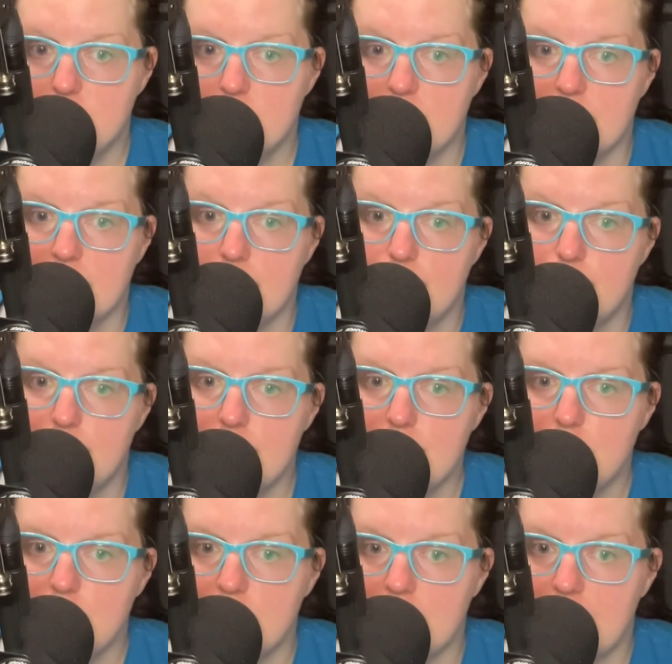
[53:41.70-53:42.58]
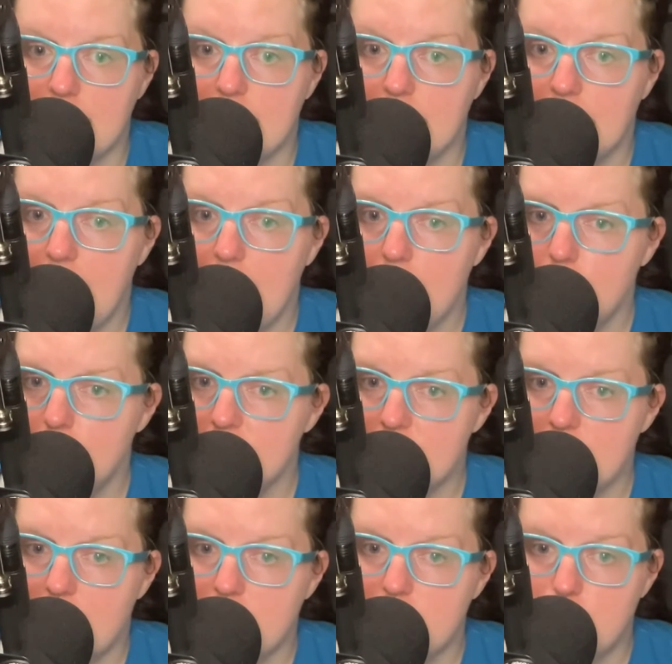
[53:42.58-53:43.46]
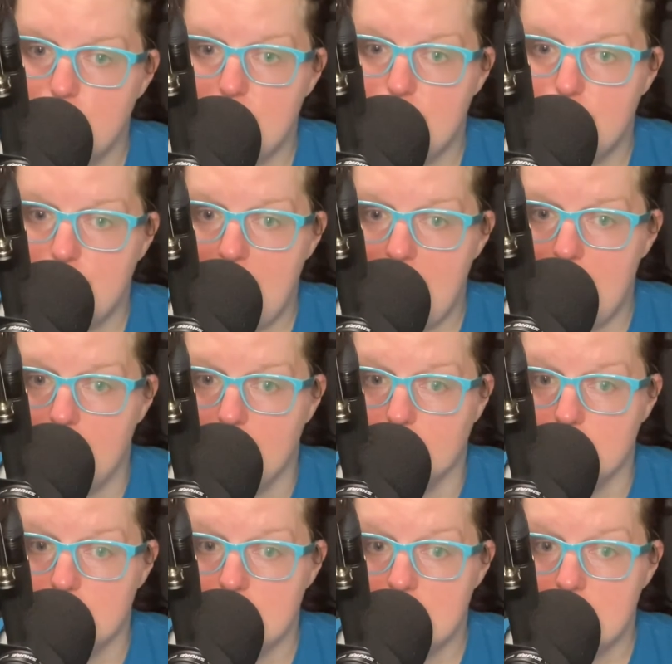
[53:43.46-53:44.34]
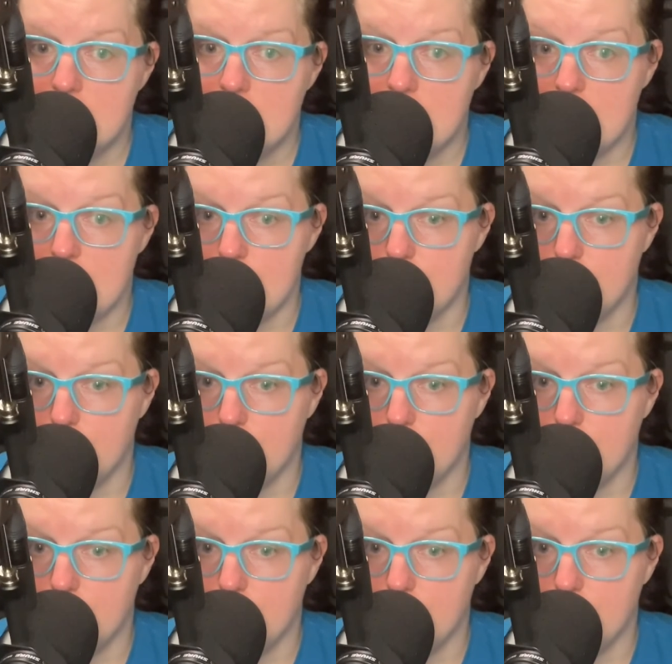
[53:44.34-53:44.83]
to the conviction that the letter was not to be found, he